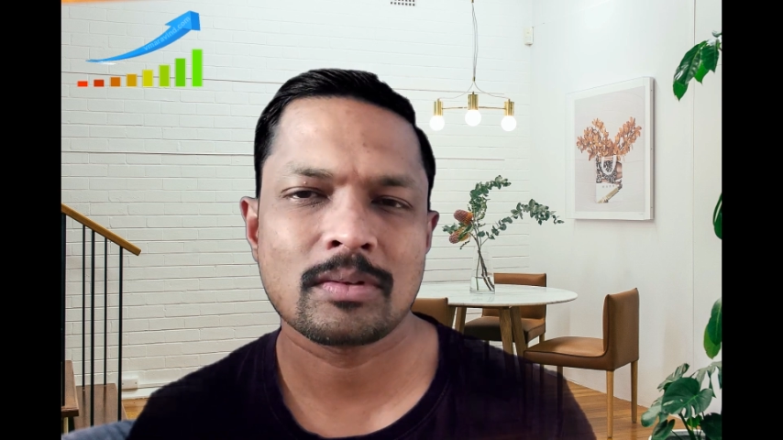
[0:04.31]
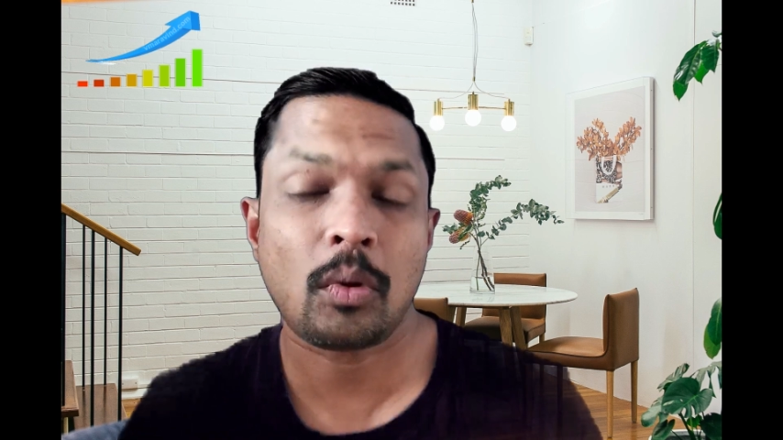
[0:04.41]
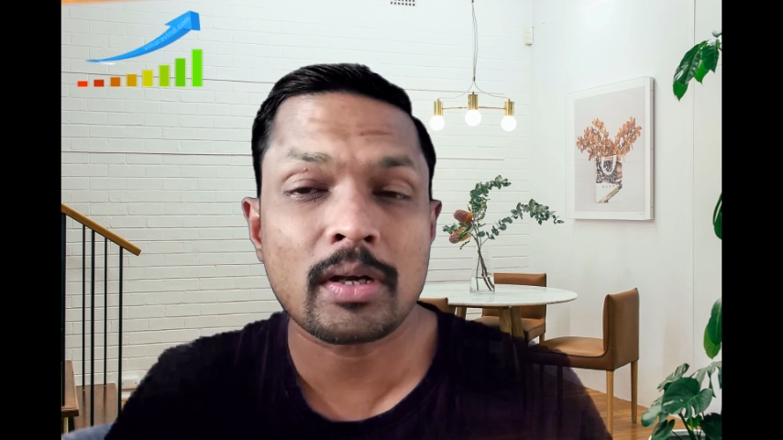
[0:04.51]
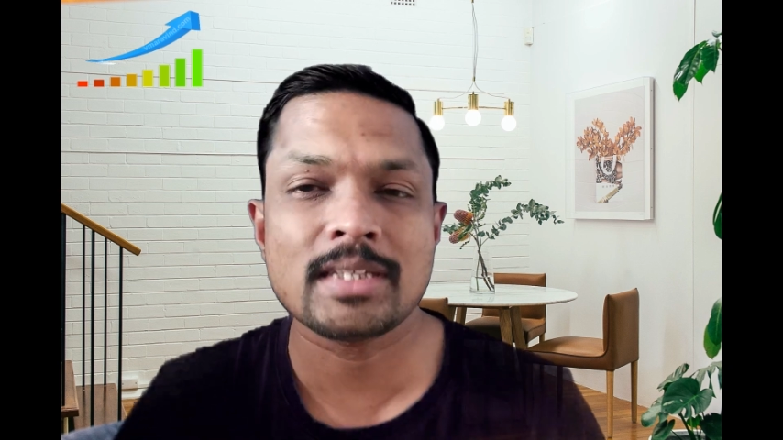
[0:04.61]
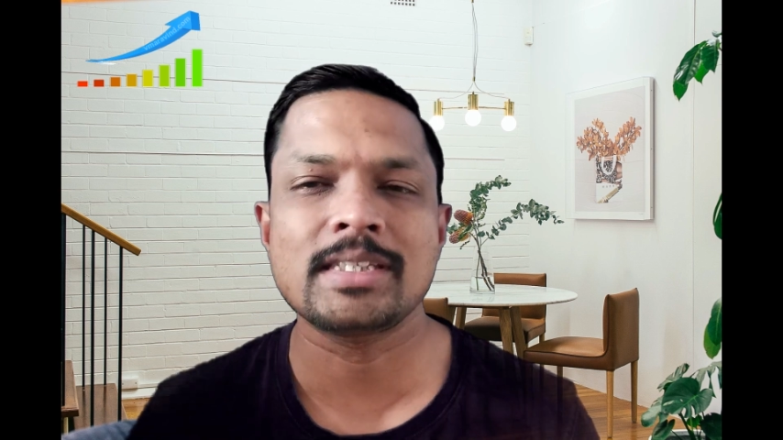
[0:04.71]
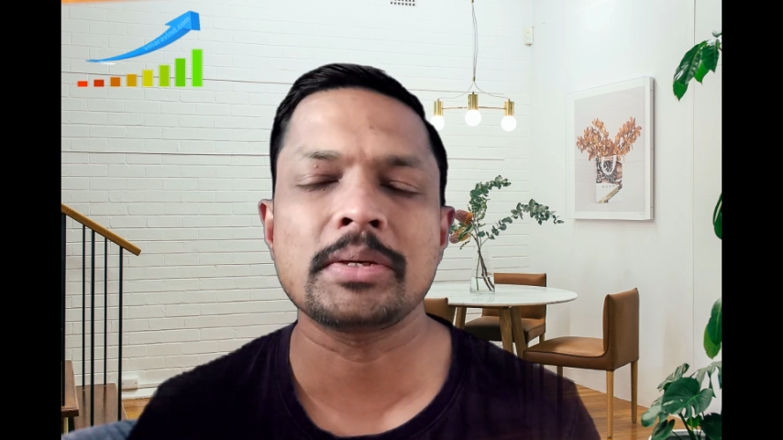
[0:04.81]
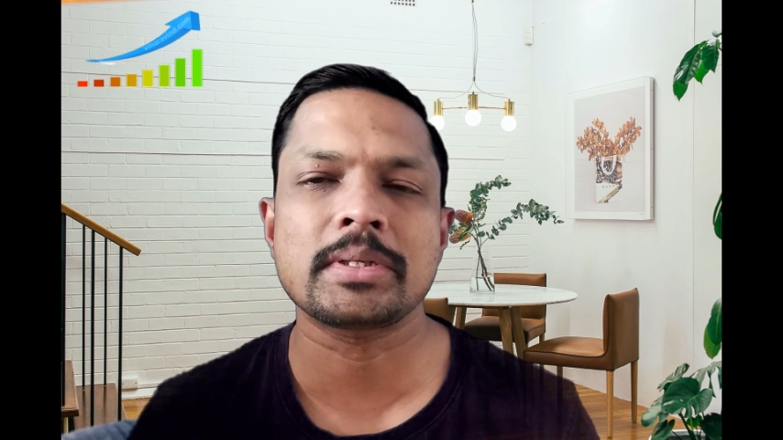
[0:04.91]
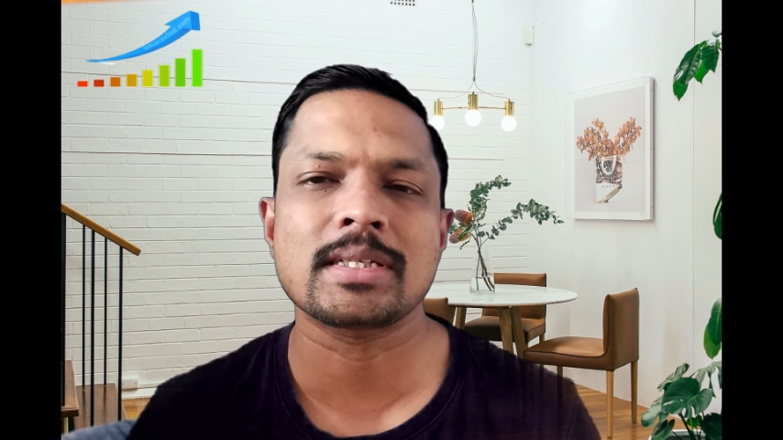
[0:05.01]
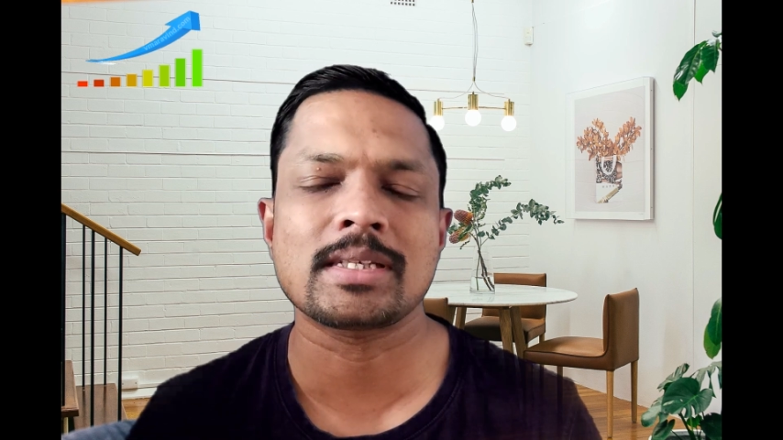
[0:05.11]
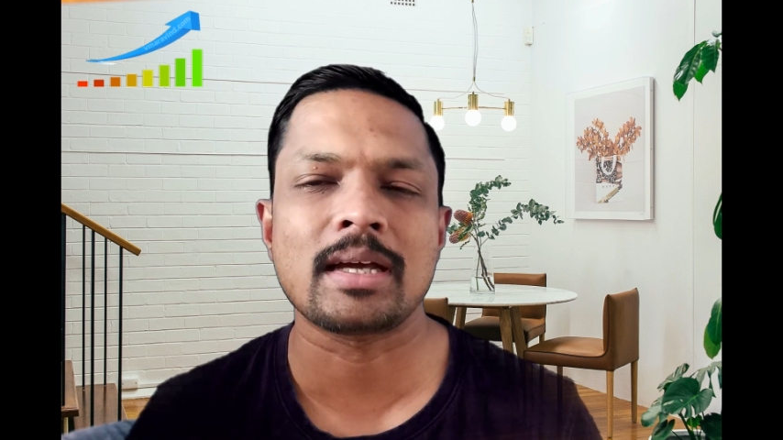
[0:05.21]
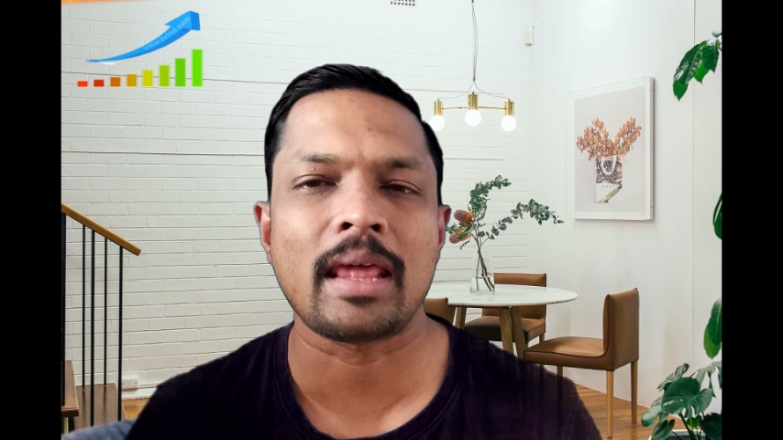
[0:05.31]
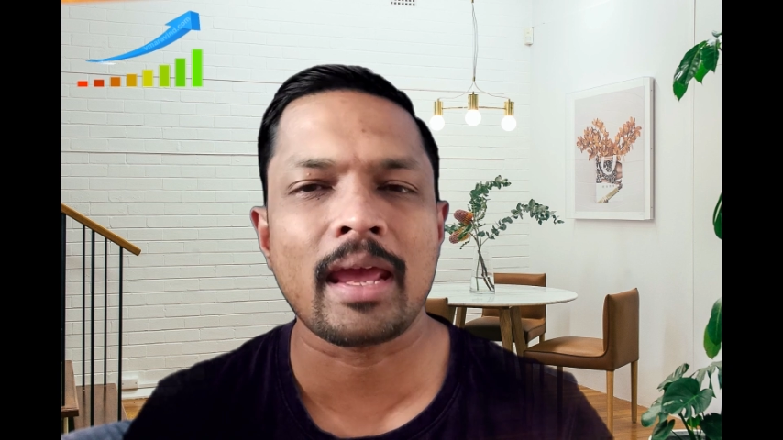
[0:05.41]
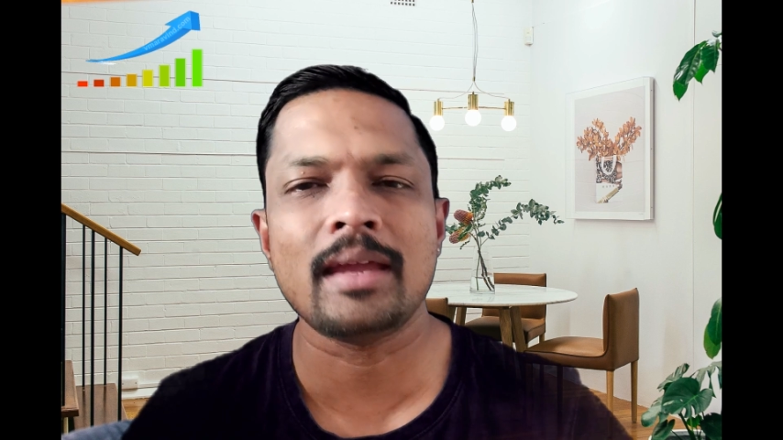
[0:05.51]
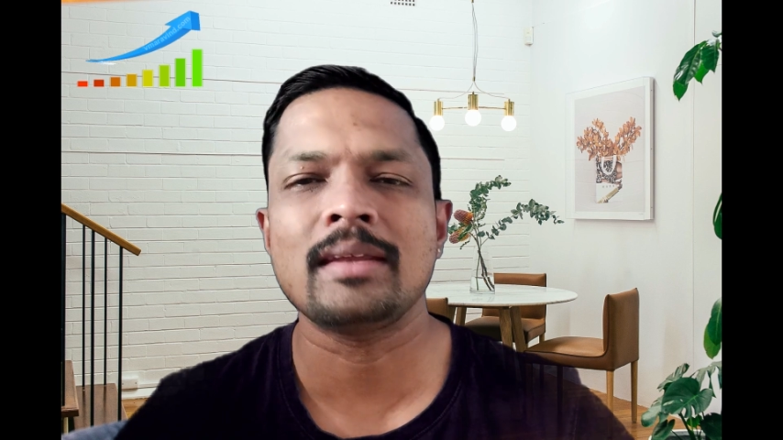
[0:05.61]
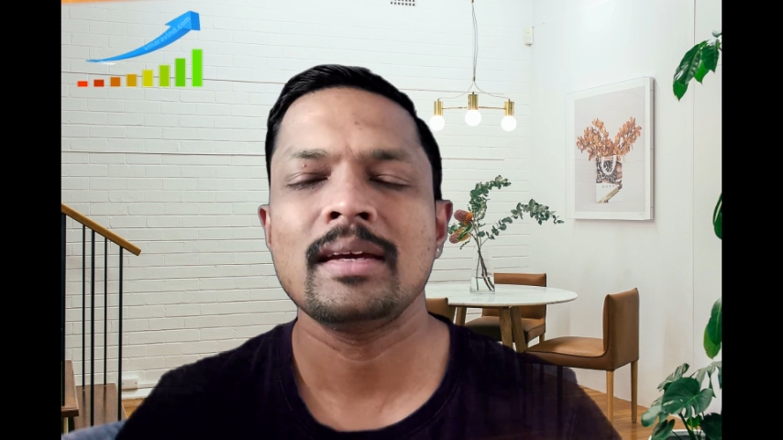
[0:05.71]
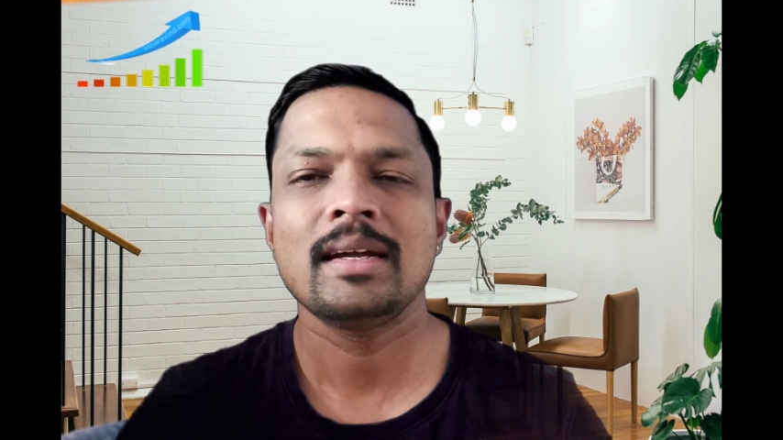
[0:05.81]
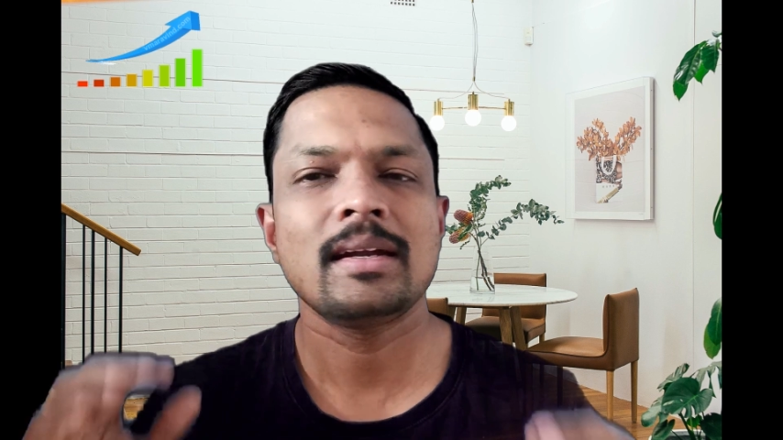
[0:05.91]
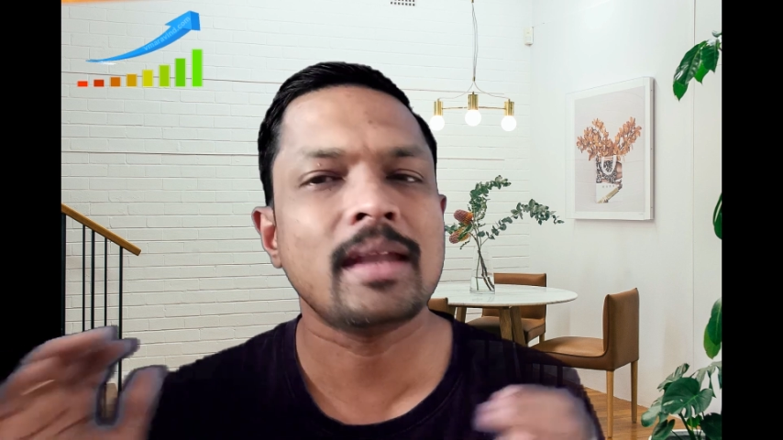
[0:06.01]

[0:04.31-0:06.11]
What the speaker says: What distinguishes a great